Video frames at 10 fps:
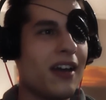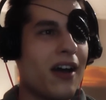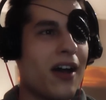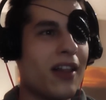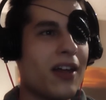
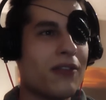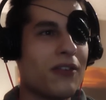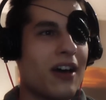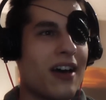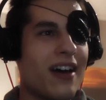Uh, a lot
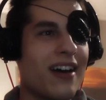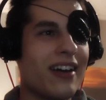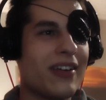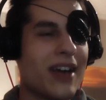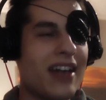of
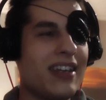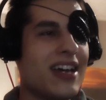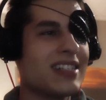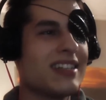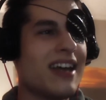uh, good
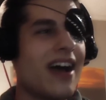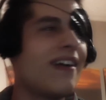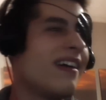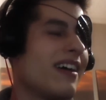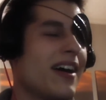ideas in
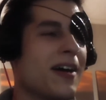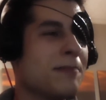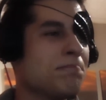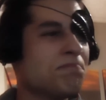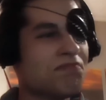there.
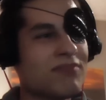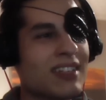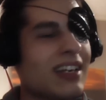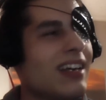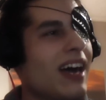Um,
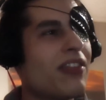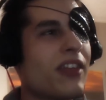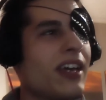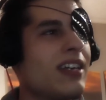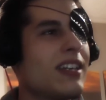I
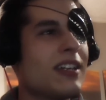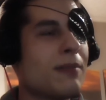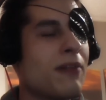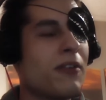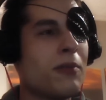think
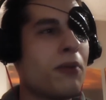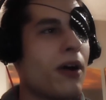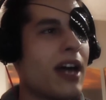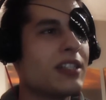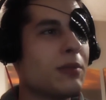my favorite
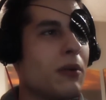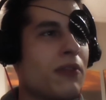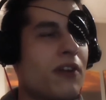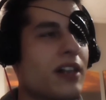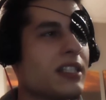part has to be
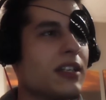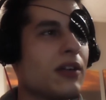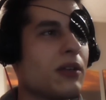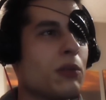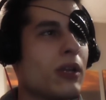with Foxy. You
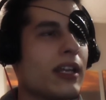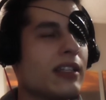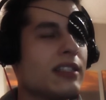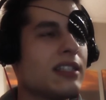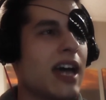know, really
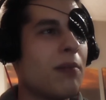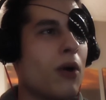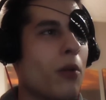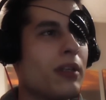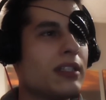the sad
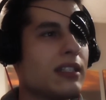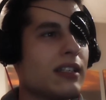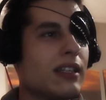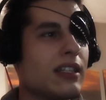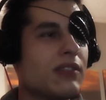moment
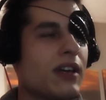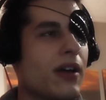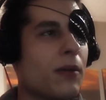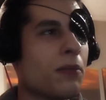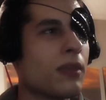in this
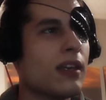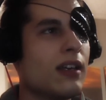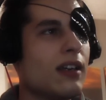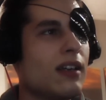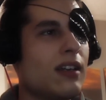video.
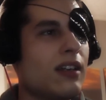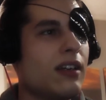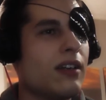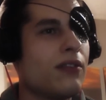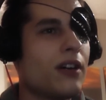
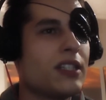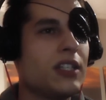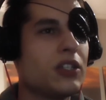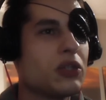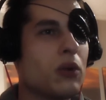
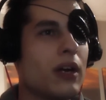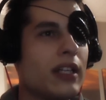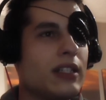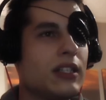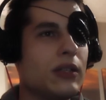Foxy just
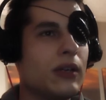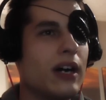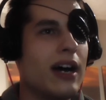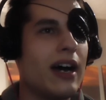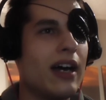wanted to,
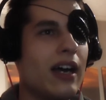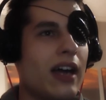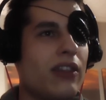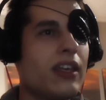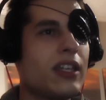uh,
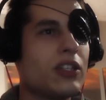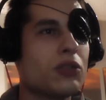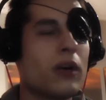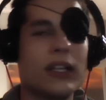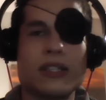I think he
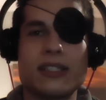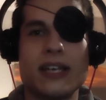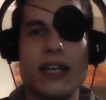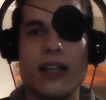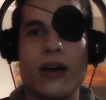just wanted to
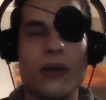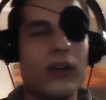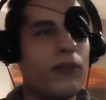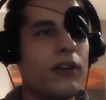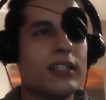say hello. You
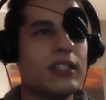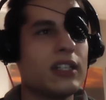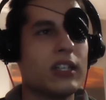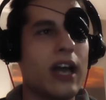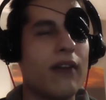know, Foxy
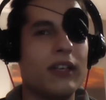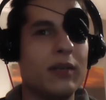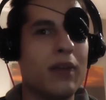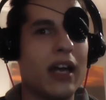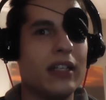doesn't have
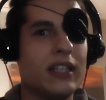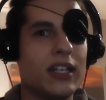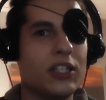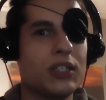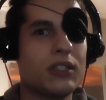any bad
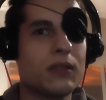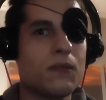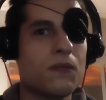intentions.